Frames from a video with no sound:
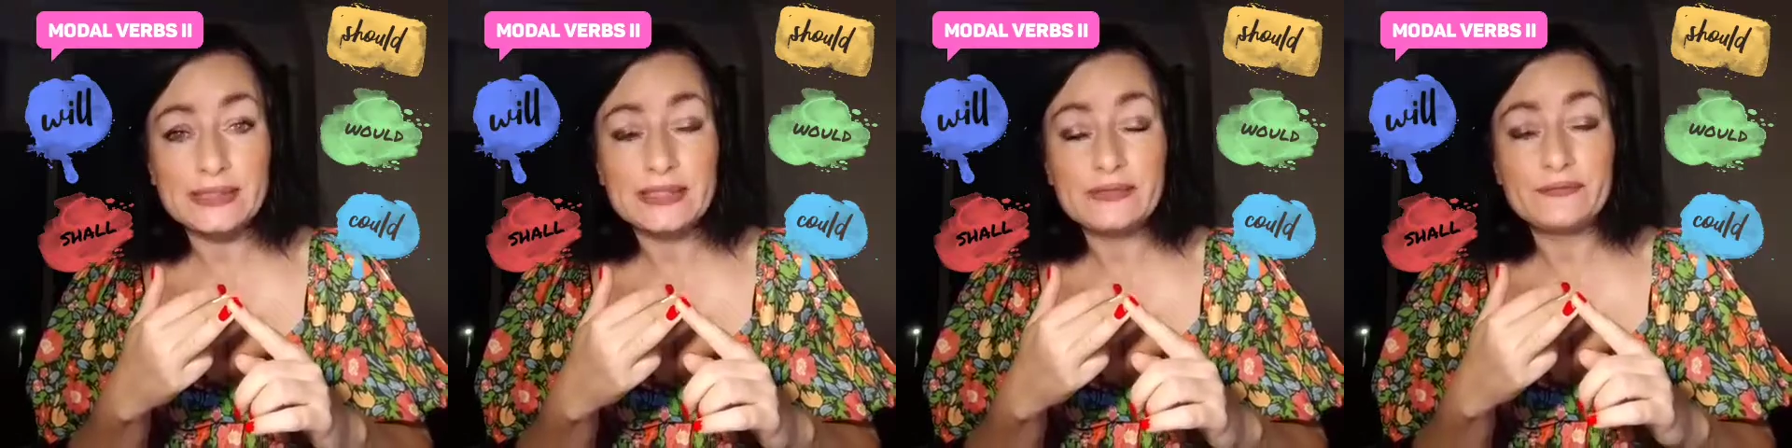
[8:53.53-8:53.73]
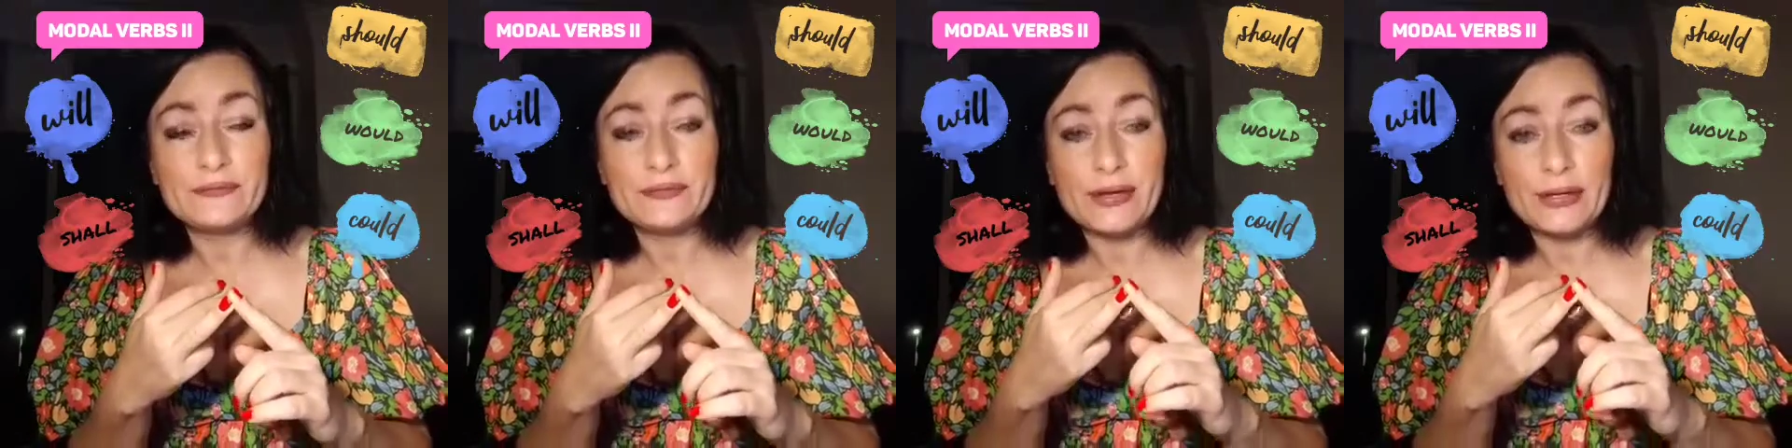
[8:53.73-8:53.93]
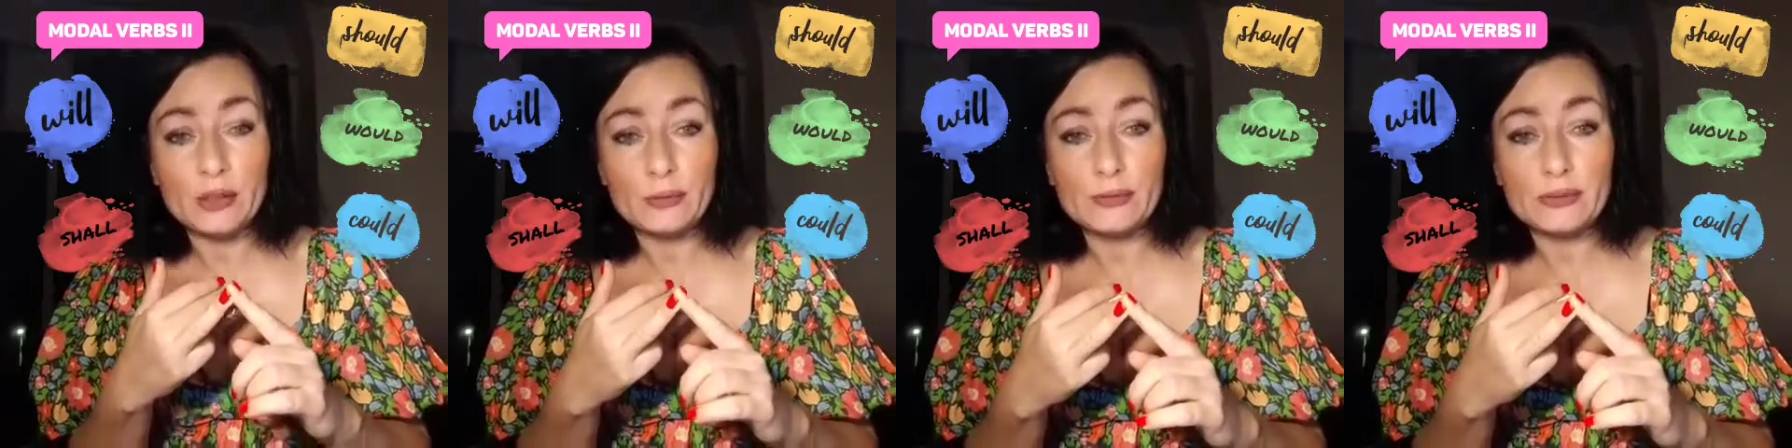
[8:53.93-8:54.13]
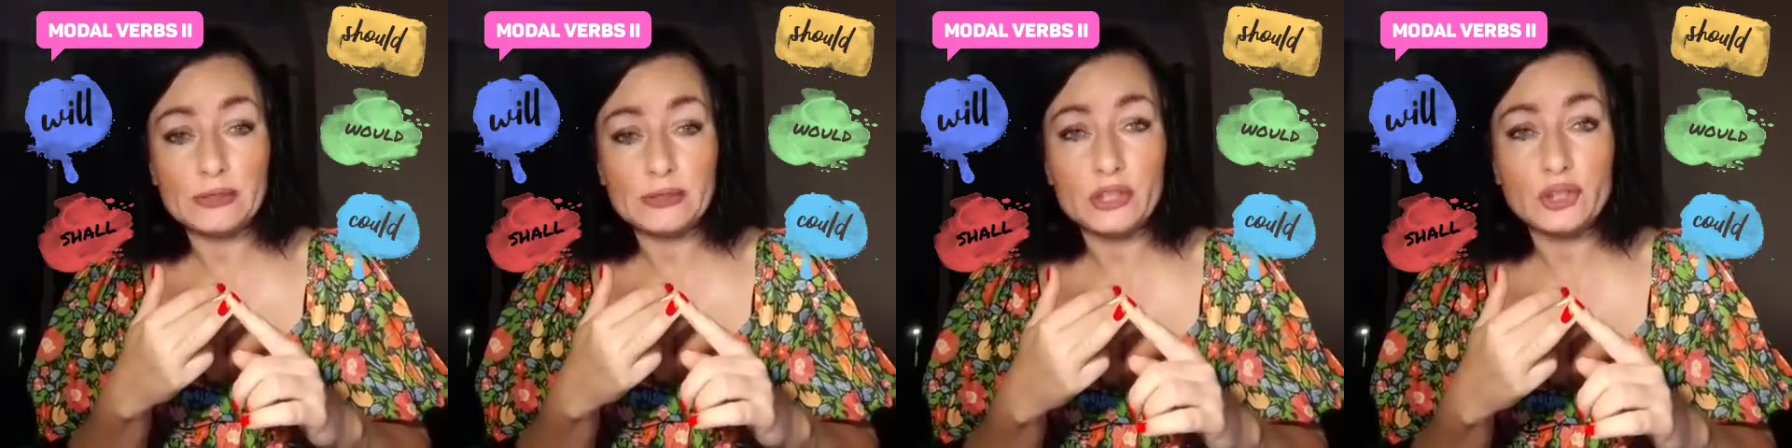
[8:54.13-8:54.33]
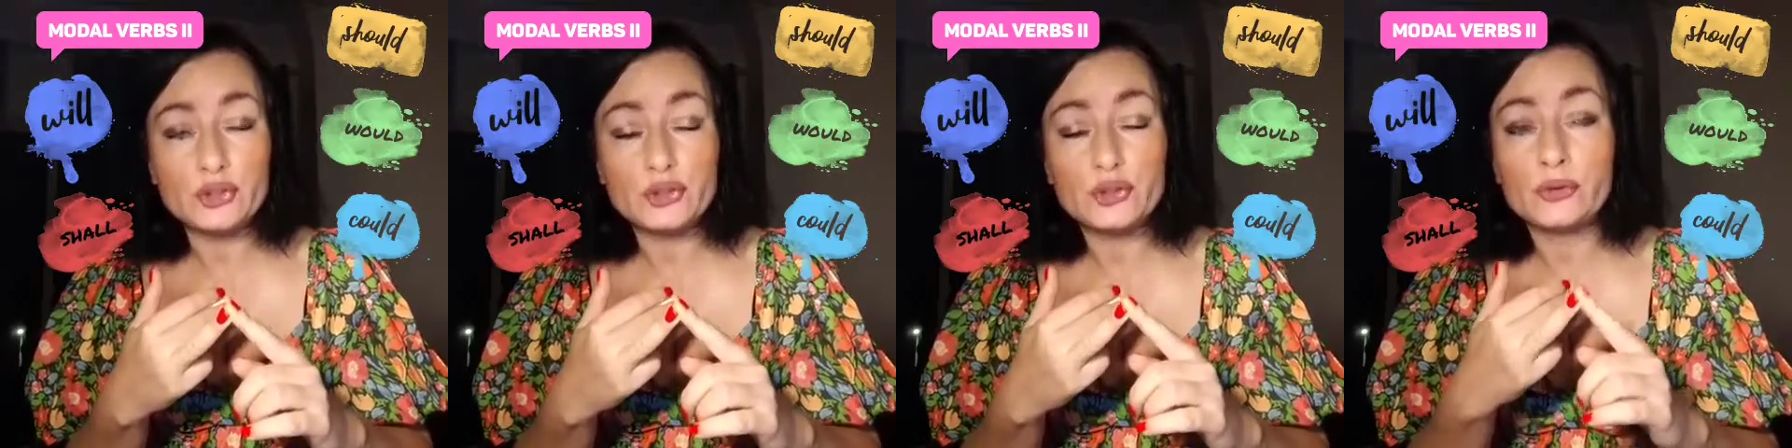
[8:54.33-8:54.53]
give
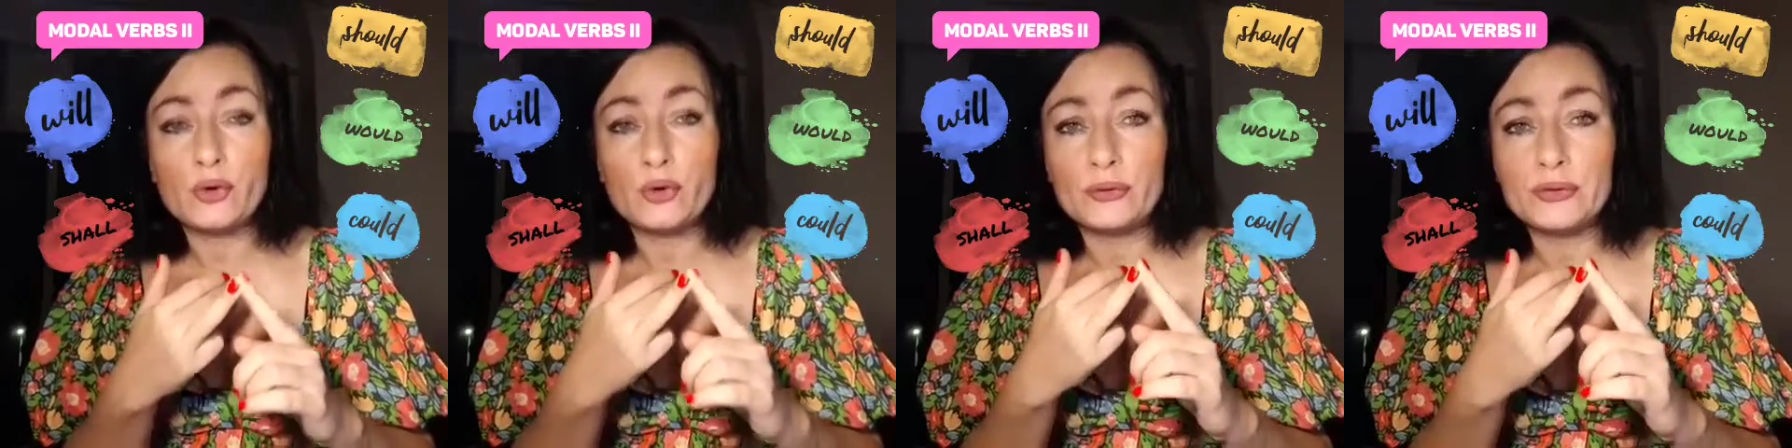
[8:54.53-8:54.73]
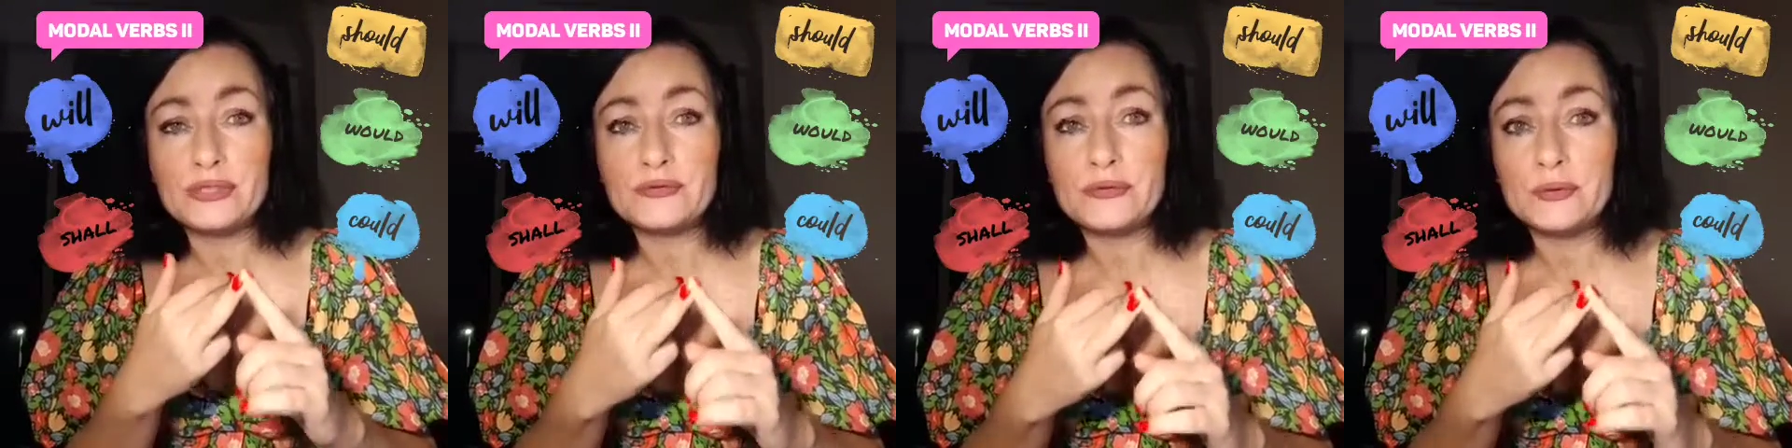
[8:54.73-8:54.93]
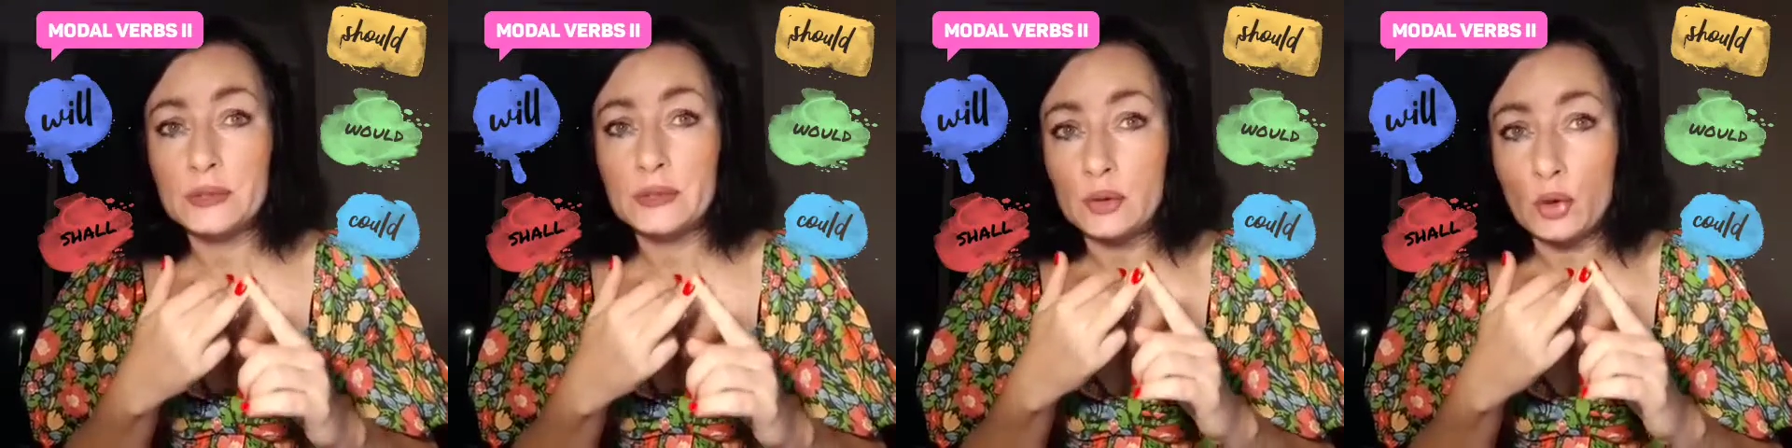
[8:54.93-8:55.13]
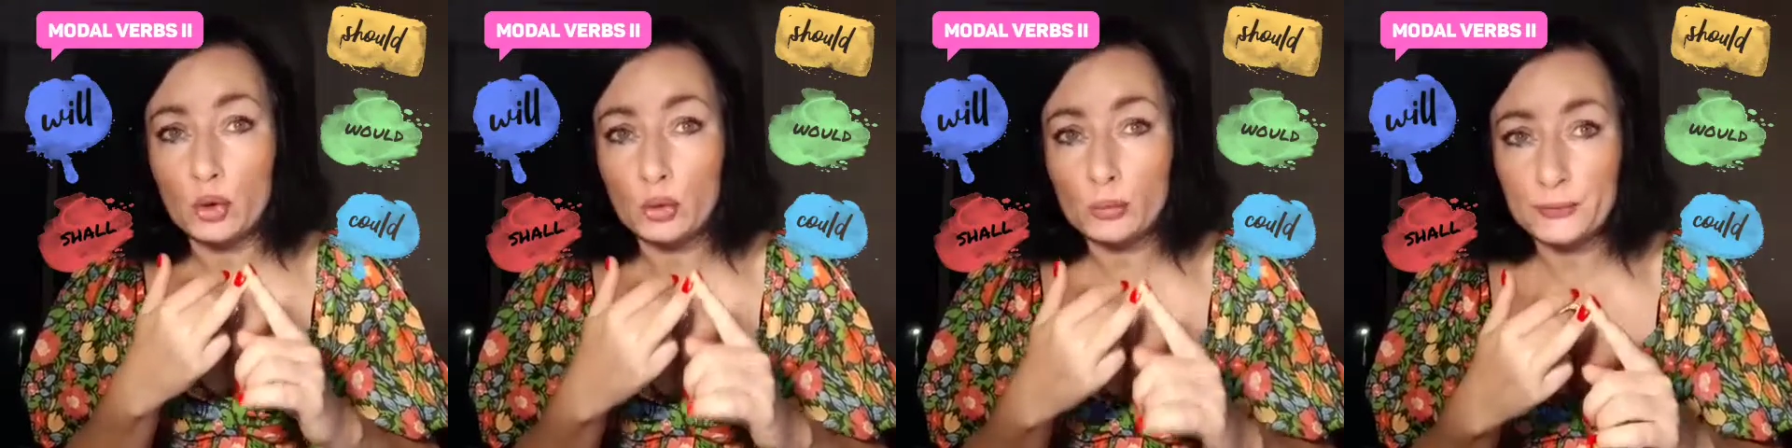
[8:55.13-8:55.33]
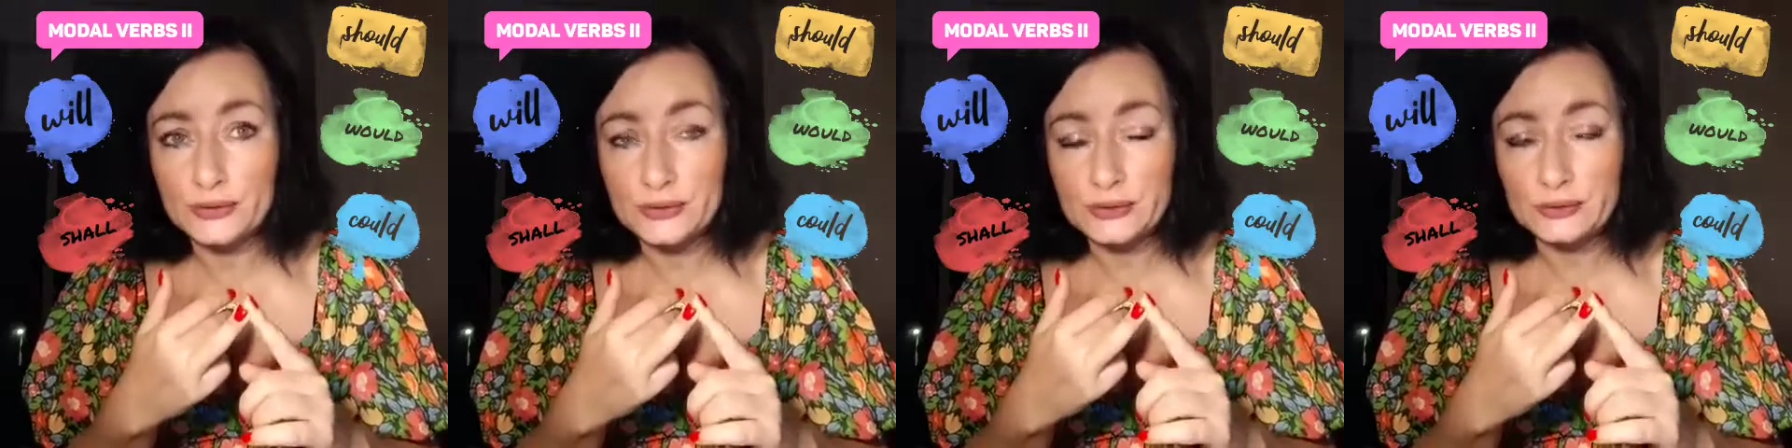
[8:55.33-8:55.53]
recommendation or even an
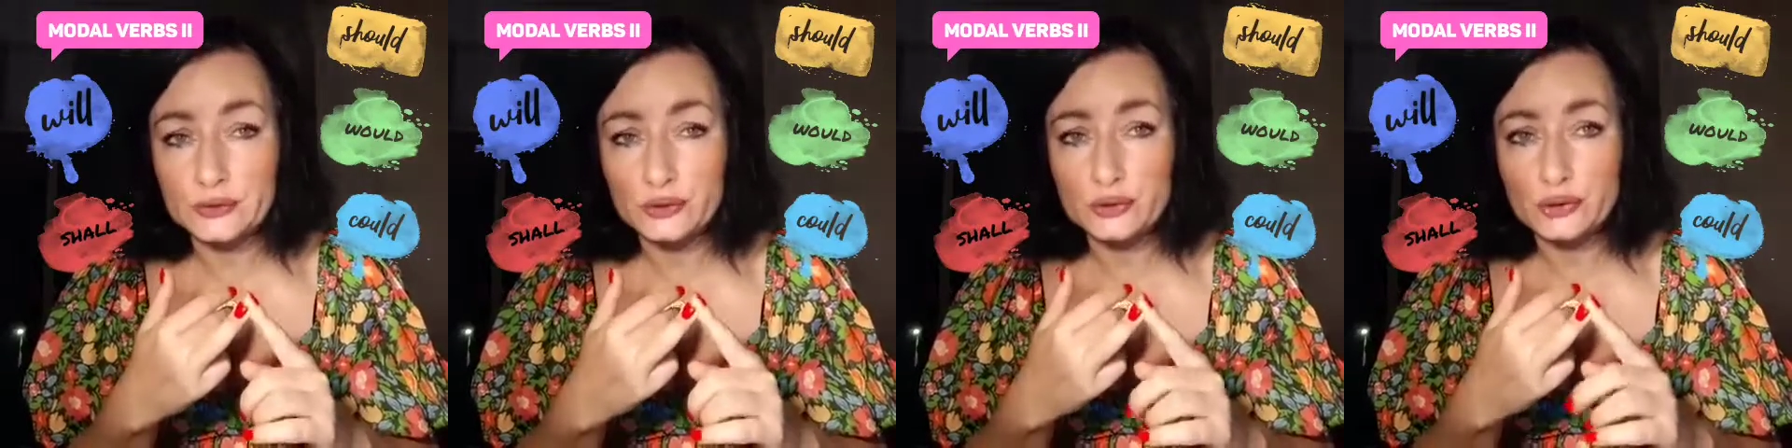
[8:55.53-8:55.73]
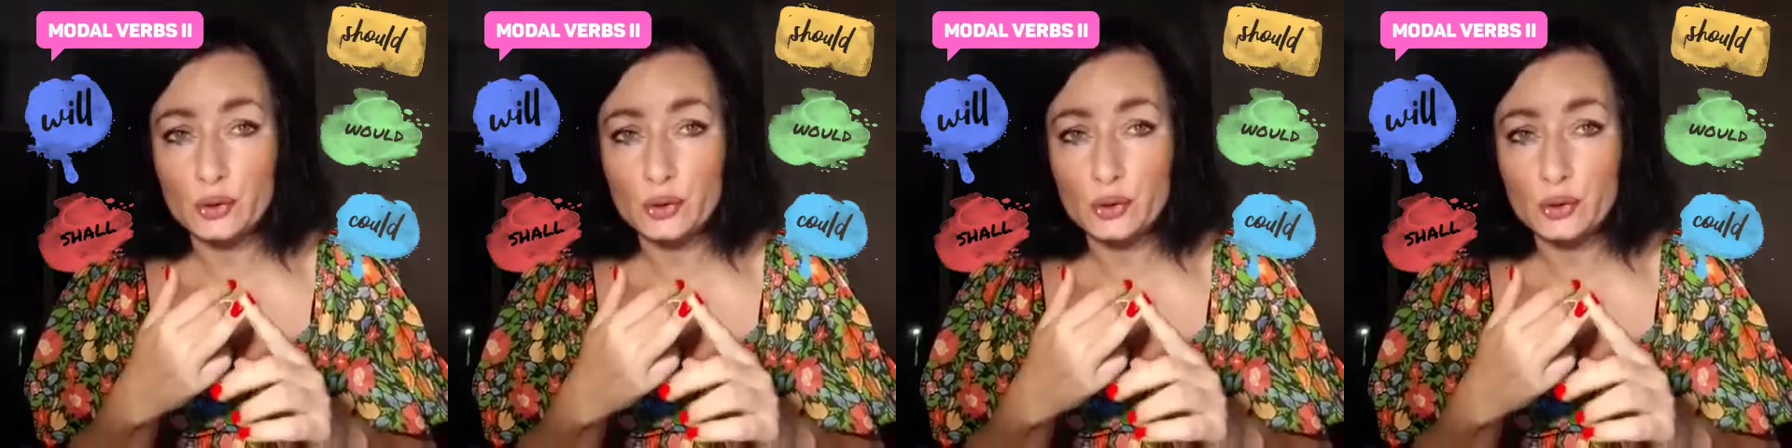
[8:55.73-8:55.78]
opinion.